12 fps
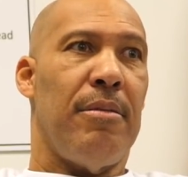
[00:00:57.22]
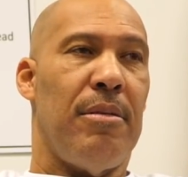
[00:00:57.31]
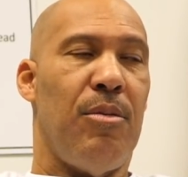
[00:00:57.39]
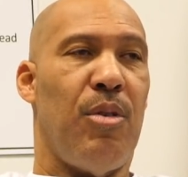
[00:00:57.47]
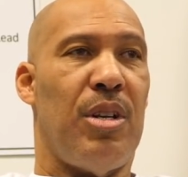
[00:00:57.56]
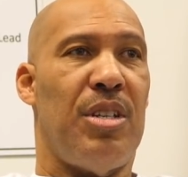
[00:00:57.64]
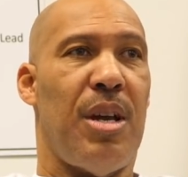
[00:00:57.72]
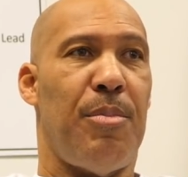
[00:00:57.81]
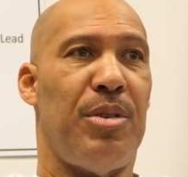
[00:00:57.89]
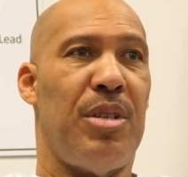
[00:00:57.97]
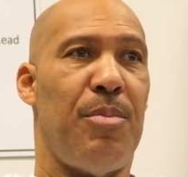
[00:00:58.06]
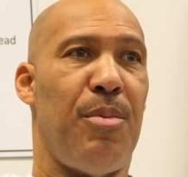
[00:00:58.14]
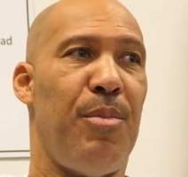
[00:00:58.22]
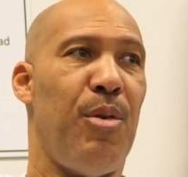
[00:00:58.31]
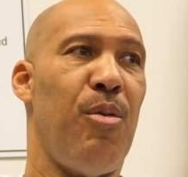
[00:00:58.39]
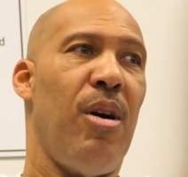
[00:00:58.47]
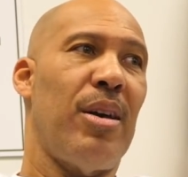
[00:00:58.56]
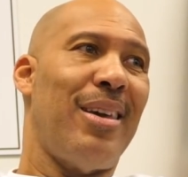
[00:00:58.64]
You won a championship in
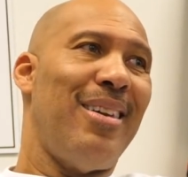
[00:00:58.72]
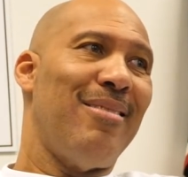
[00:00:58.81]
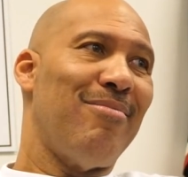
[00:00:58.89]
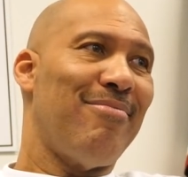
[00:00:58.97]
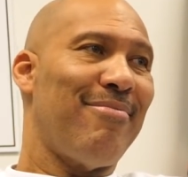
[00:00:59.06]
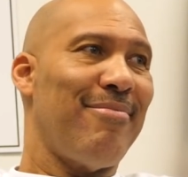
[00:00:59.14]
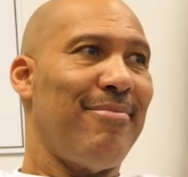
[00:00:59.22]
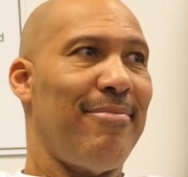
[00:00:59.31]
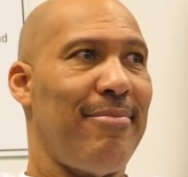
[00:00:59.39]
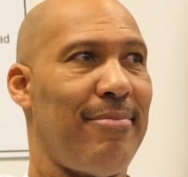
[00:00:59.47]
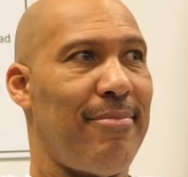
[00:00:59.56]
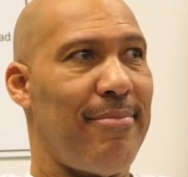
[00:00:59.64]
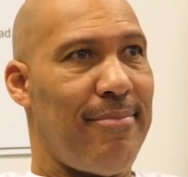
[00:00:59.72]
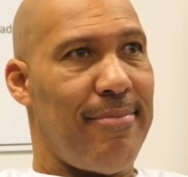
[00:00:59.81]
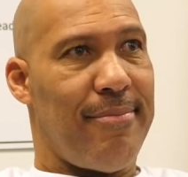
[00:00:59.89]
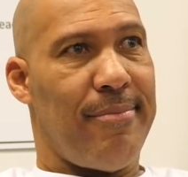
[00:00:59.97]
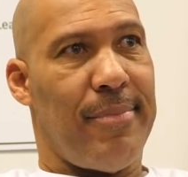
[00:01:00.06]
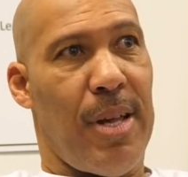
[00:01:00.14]
Milwaukee.
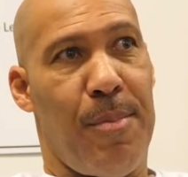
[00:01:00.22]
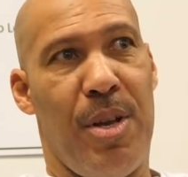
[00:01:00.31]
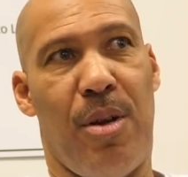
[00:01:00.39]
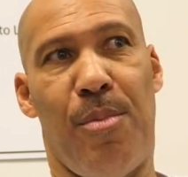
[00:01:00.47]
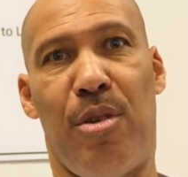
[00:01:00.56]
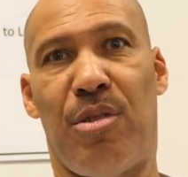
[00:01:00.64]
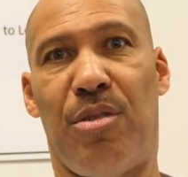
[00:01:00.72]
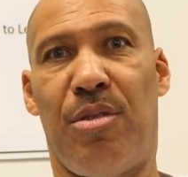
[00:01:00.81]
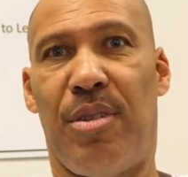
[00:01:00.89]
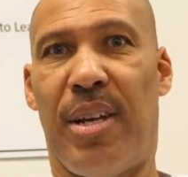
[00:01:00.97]
Yeah. How many commercials you